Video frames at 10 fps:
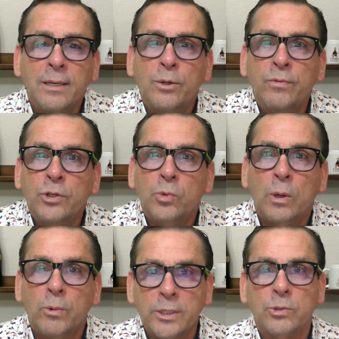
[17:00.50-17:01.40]
head over to
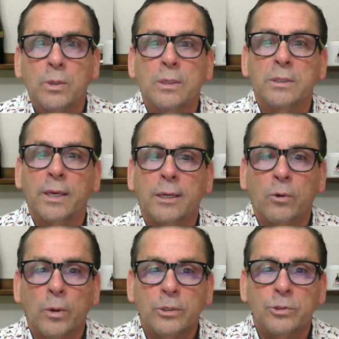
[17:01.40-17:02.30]
our restaurant and
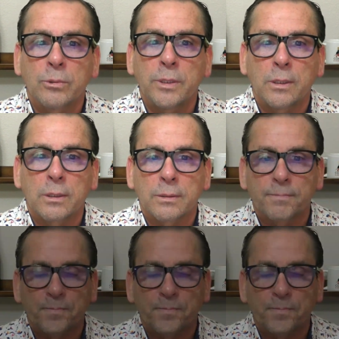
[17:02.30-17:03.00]
Corkage of the Week.